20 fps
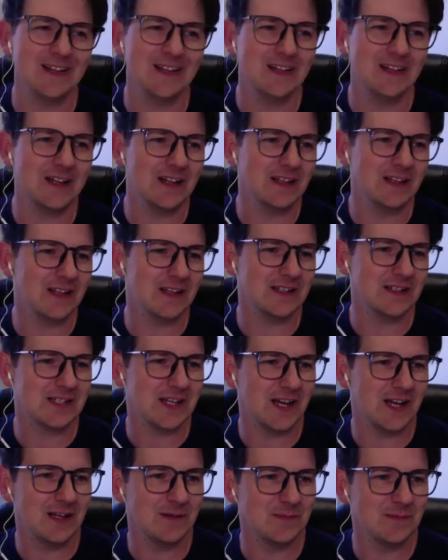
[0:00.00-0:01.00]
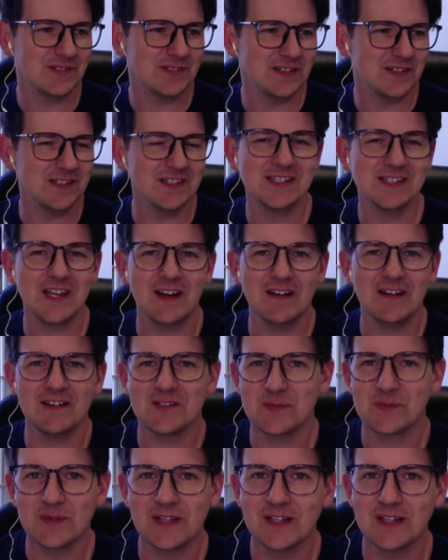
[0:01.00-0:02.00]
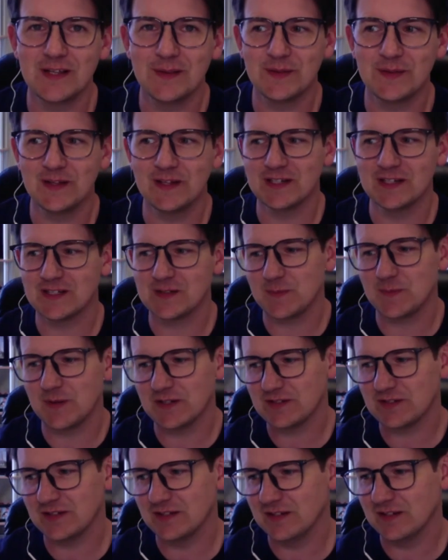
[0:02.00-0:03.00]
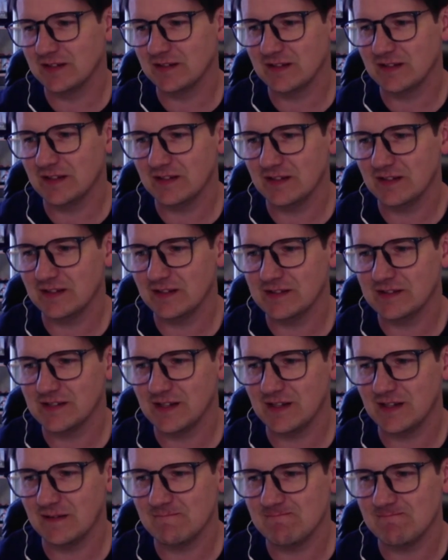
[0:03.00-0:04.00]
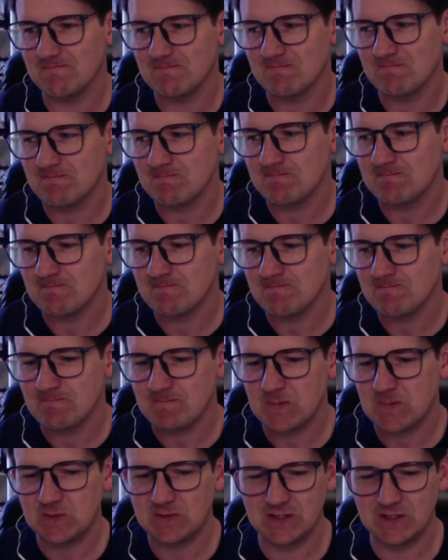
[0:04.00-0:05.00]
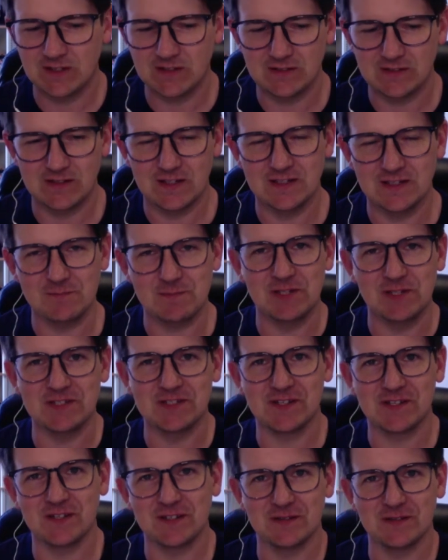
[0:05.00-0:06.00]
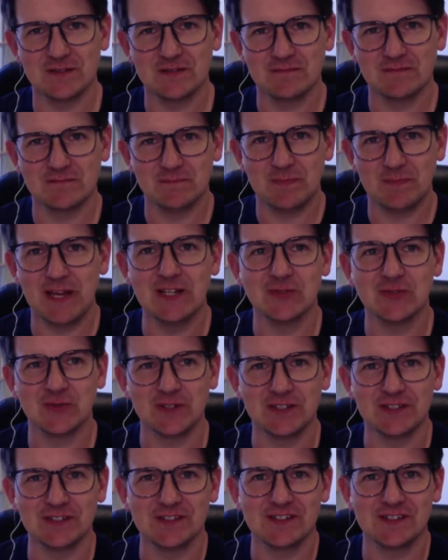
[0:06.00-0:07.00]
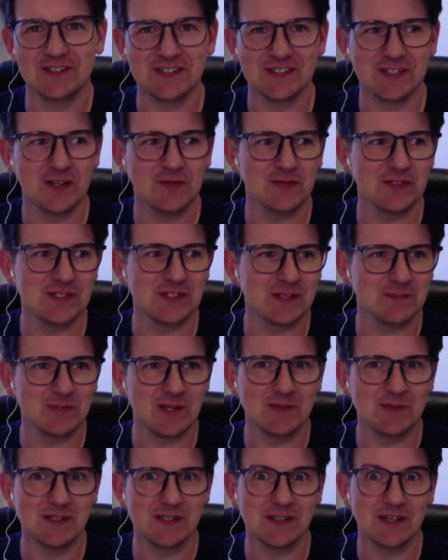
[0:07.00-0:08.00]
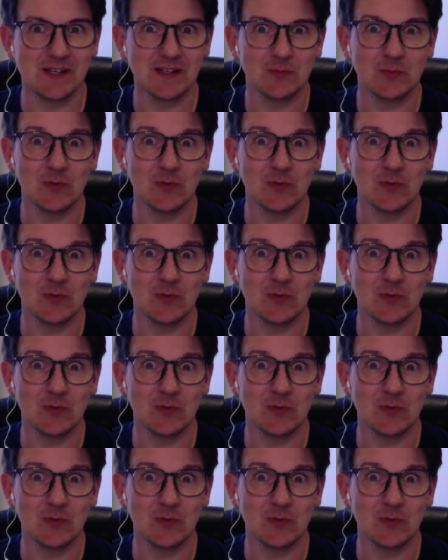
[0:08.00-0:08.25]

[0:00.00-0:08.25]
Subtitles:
a lot of times, and the scare is with anything, especially that is that depends on patrons and stuff, that sometimes it's like